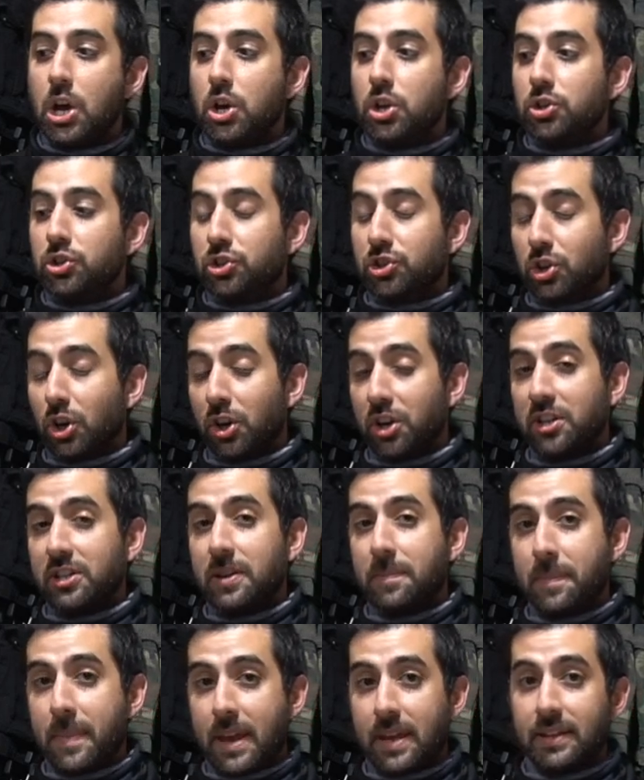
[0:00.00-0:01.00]
starting
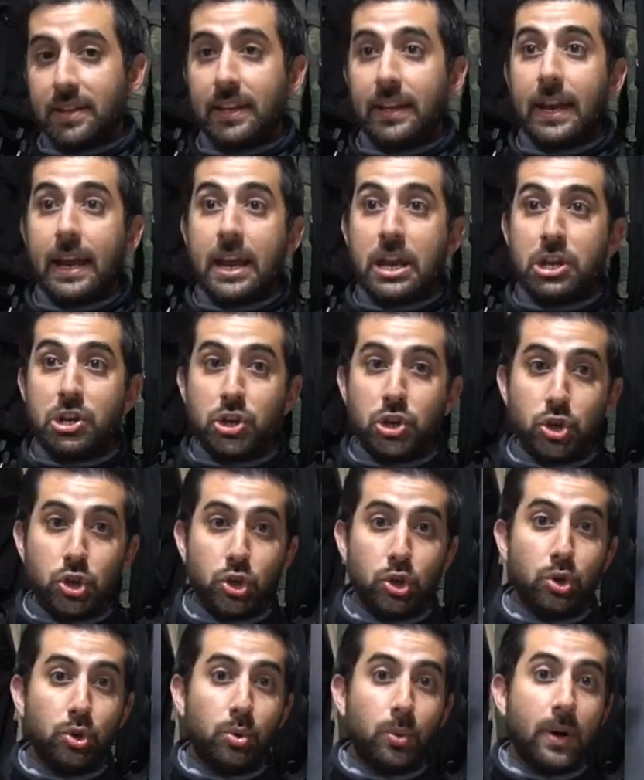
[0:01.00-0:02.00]
to mandate a
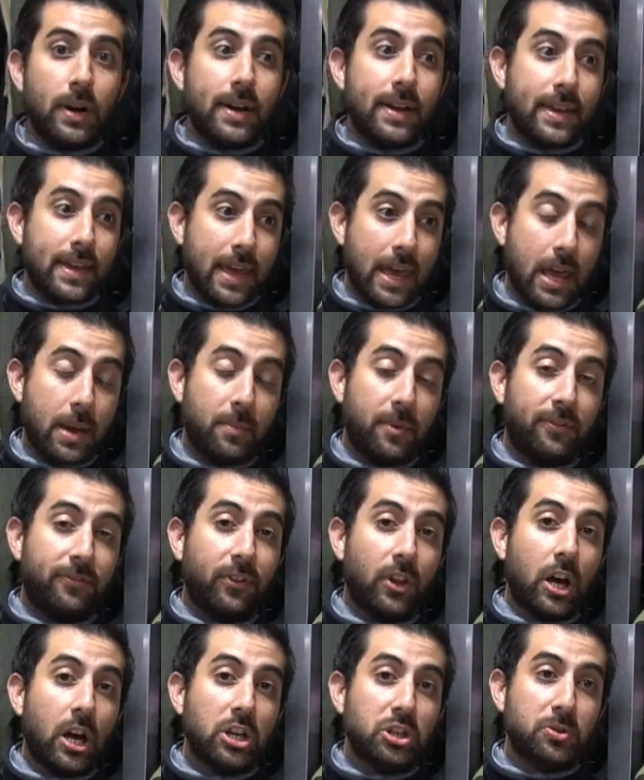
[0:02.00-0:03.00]
new
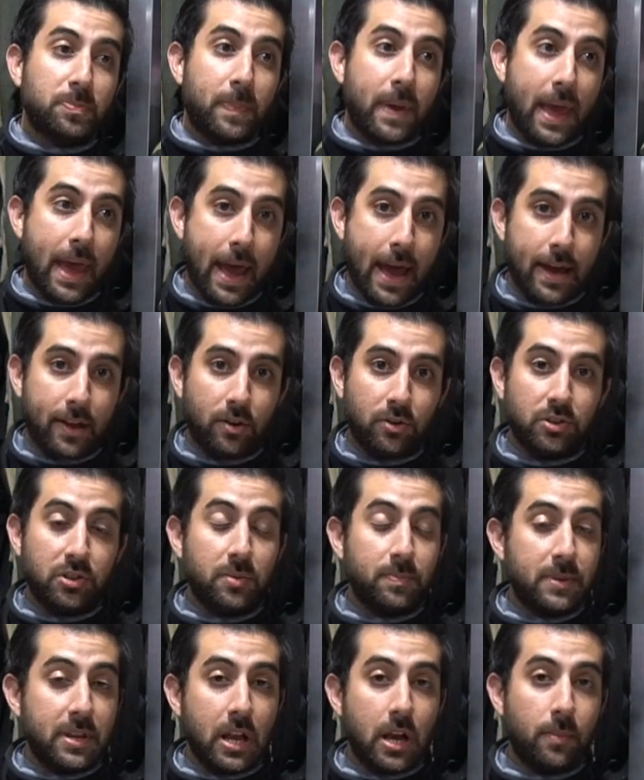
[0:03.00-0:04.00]
camouflage pattern to
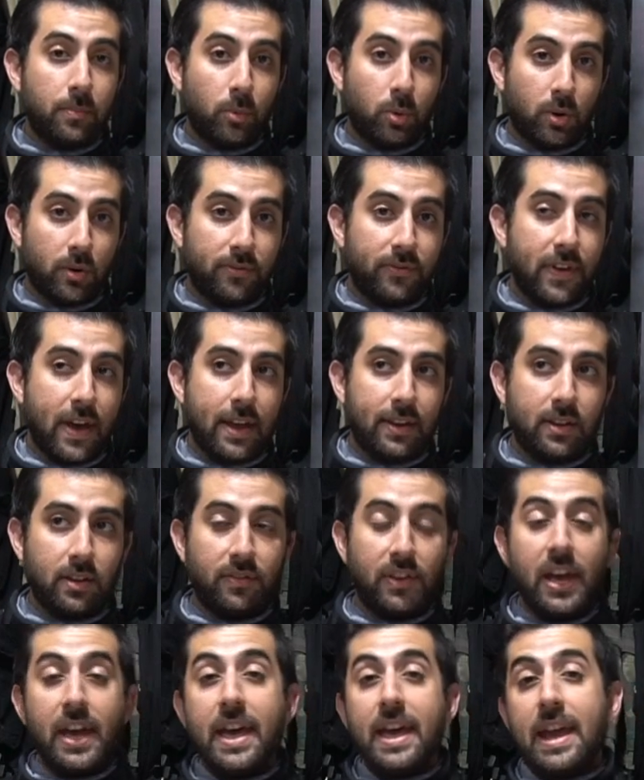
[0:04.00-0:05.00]
become more
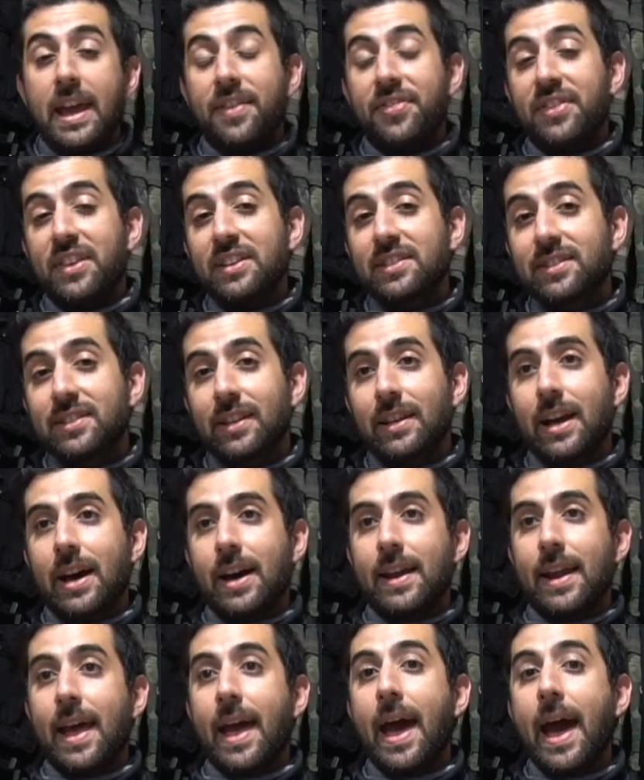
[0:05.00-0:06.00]
effective. And this did
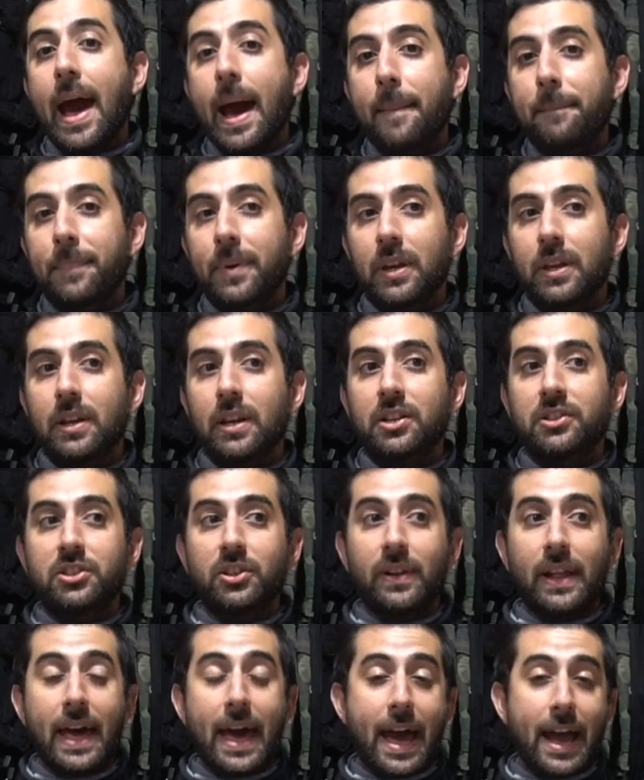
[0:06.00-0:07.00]
not happen
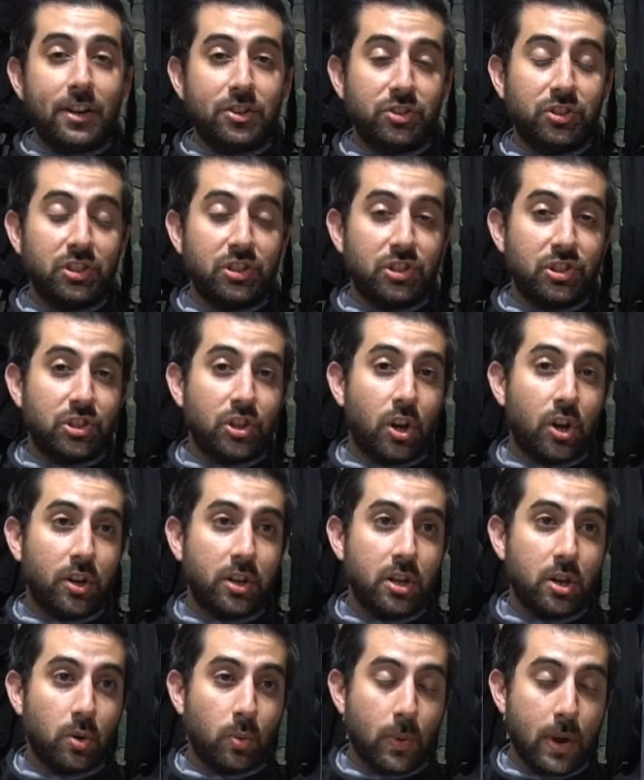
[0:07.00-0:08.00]
until actually
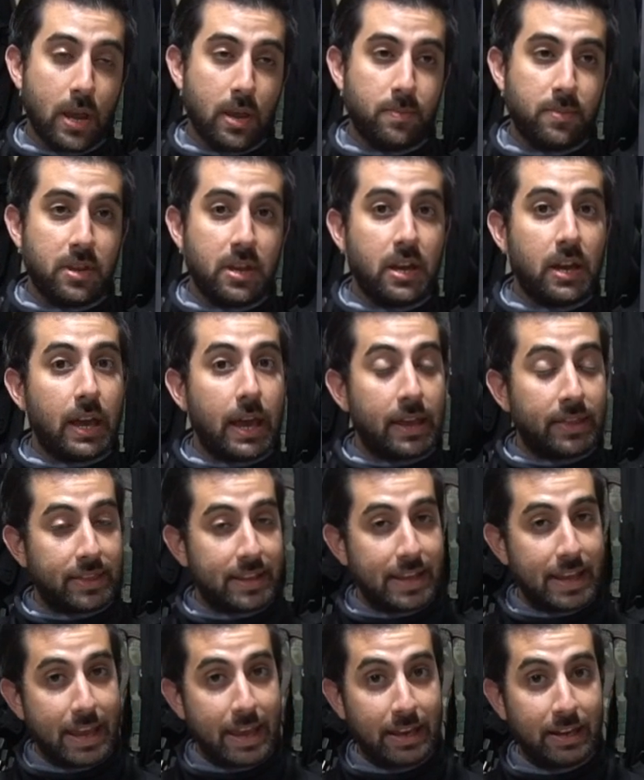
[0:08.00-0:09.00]
Saudi Arabia, at
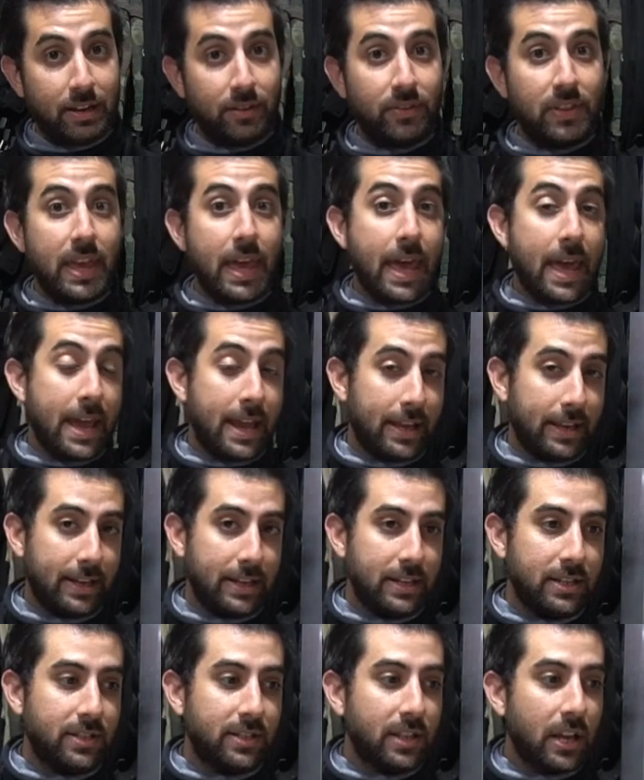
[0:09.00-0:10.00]
the end of the
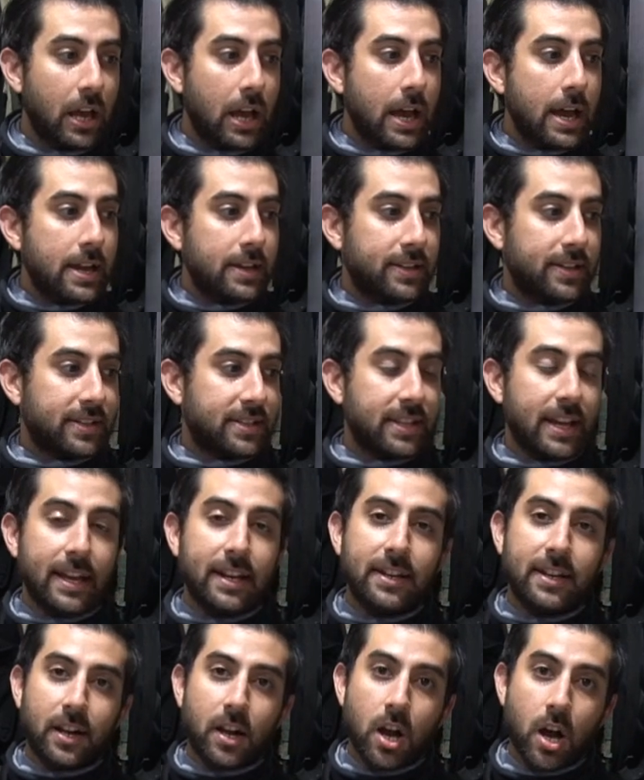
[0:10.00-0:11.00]
80s,
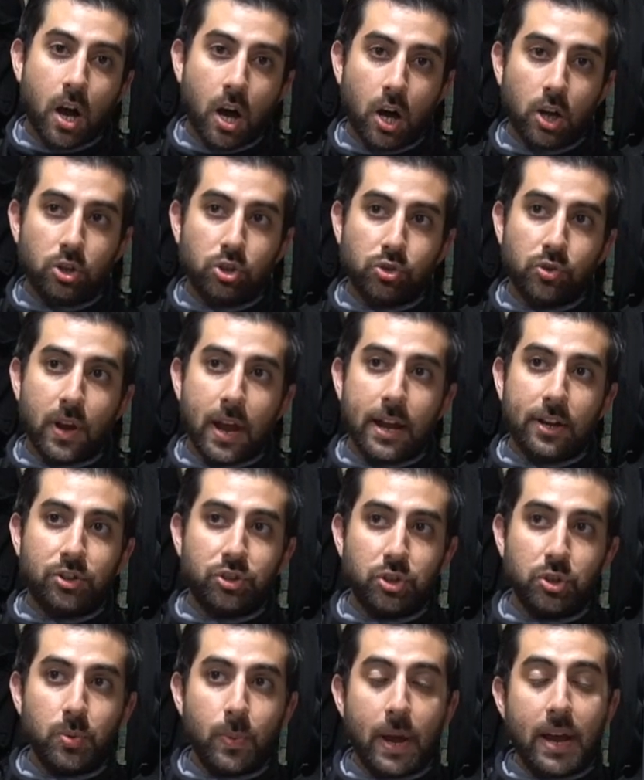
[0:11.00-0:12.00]
decided to contract
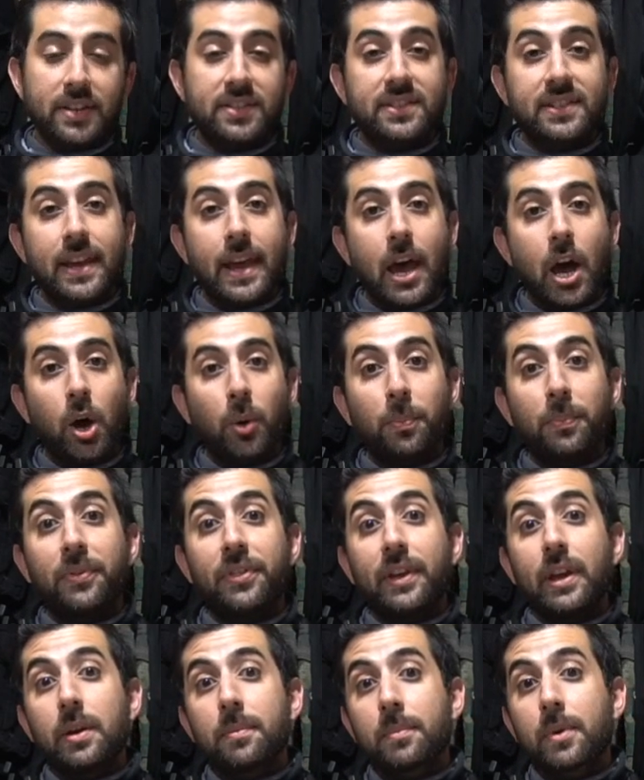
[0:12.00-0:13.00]
U.S. to help
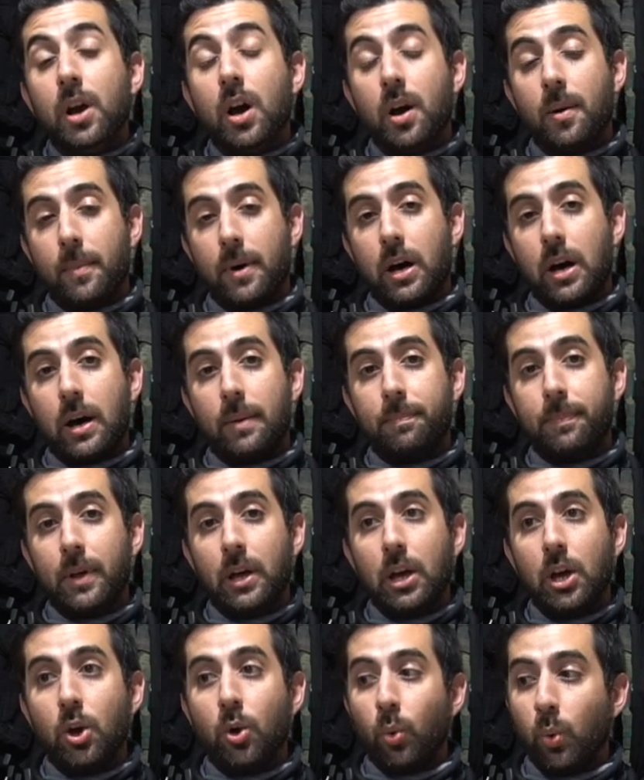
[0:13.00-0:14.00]
them come up
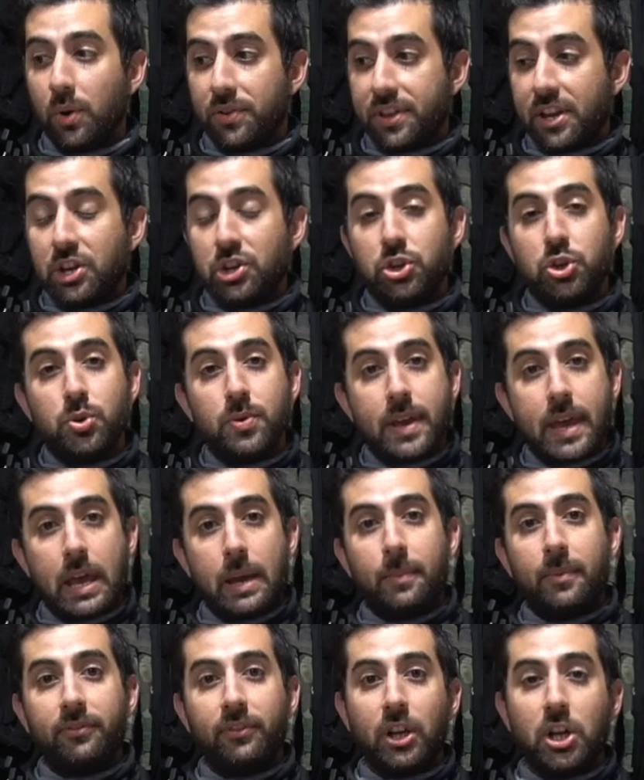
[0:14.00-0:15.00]
with a new
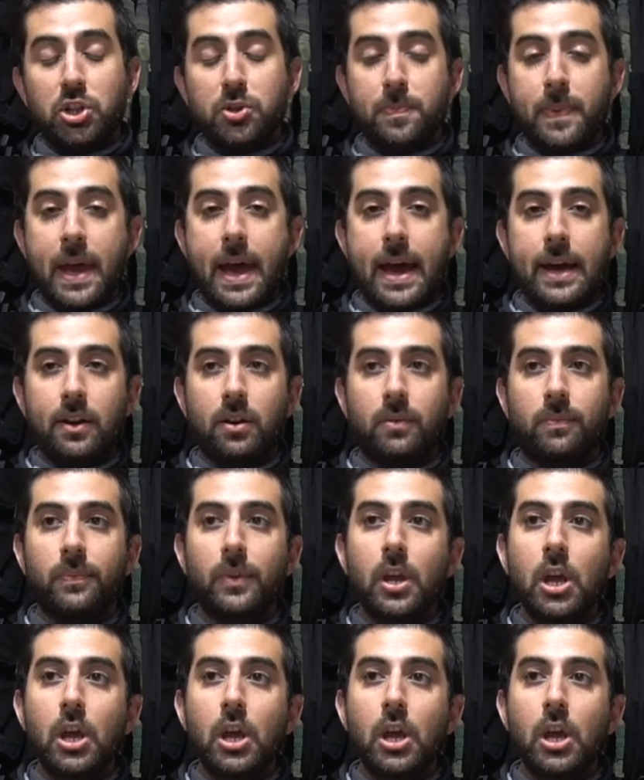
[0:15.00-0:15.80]
camouflage pattern.